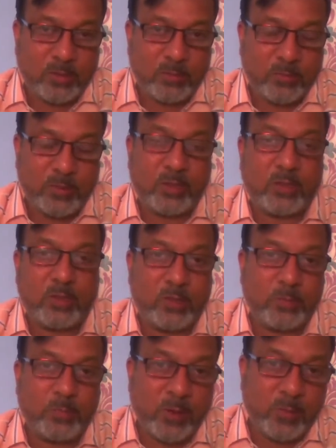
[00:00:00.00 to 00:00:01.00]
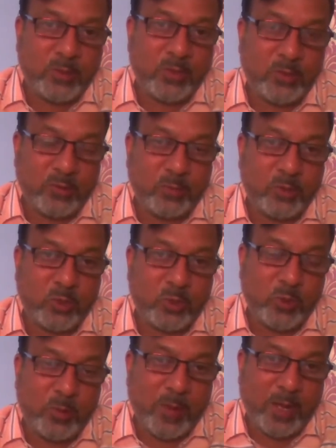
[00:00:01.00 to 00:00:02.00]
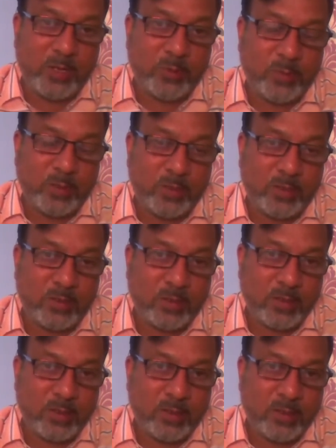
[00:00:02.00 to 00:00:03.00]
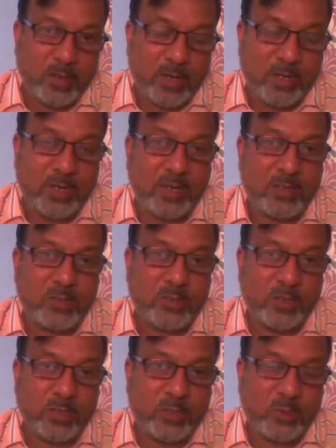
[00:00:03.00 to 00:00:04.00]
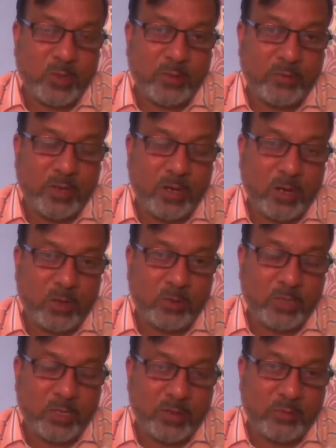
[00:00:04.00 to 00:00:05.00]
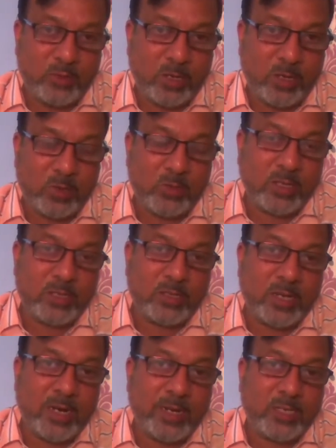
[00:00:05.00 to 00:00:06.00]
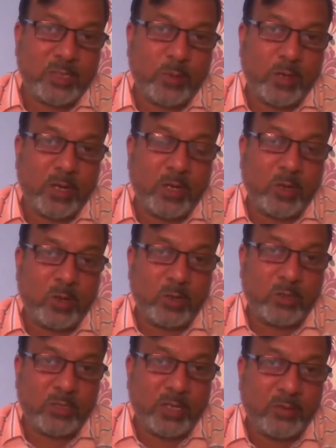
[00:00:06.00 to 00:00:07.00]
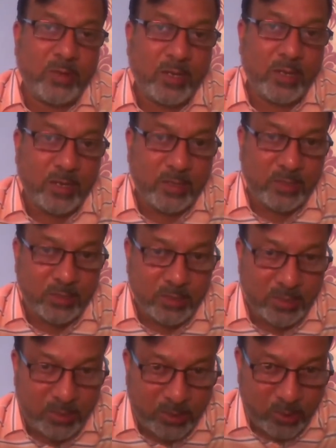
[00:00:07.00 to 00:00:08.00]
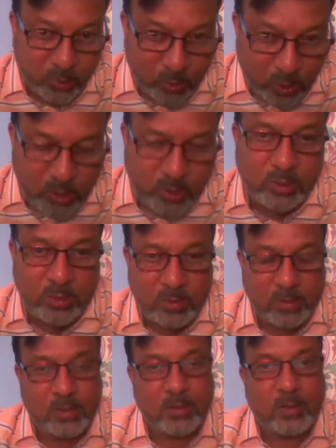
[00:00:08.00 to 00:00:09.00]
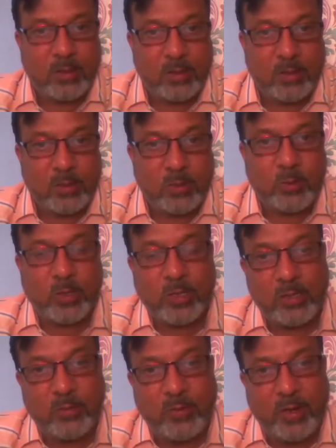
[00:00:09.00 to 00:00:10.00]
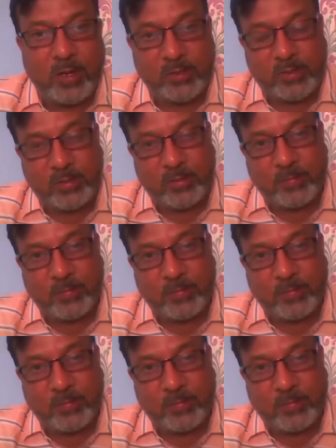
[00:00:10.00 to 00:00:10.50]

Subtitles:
with permission from the school management and take the children to every house, individual house, and start explaining on saving electricity to those who are in the village.